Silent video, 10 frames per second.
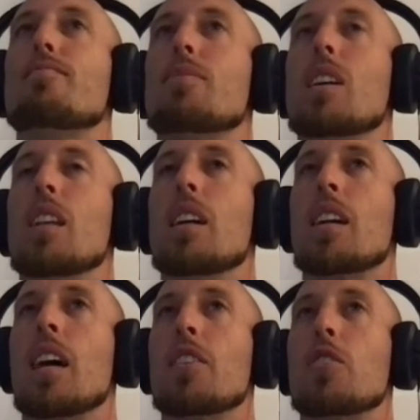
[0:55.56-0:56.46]
and then
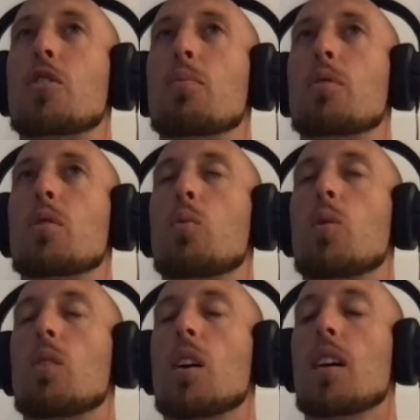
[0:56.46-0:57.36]
got the trip to the
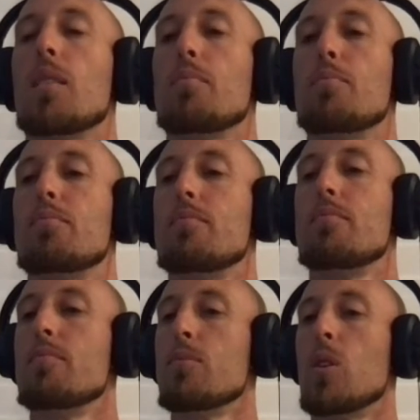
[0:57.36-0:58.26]
World Cup
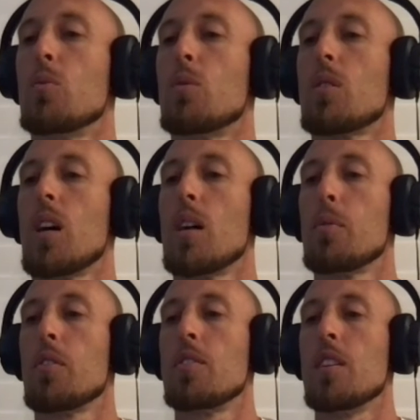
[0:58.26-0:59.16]
won the World Cup
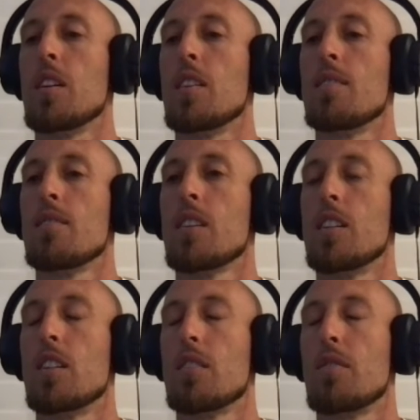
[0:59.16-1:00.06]
with the team and
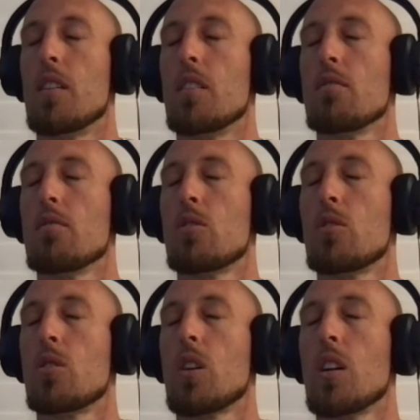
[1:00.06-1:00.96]
just felt
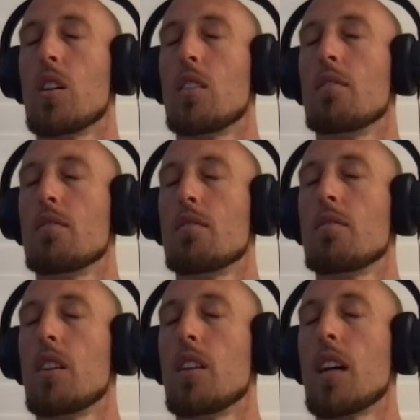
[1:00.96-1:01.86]
so good,
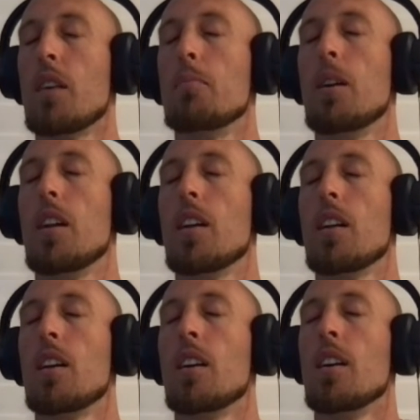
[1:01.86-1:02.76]
felt like I made it.
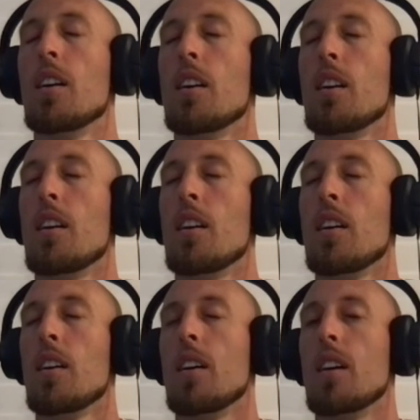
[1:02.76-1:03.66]

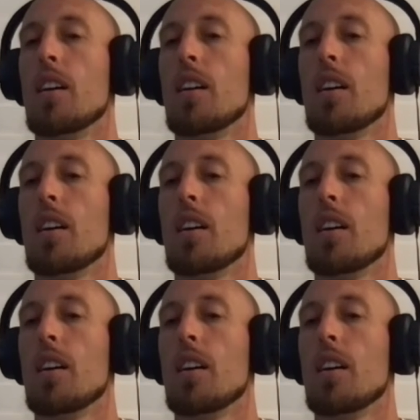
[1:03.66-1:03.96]
And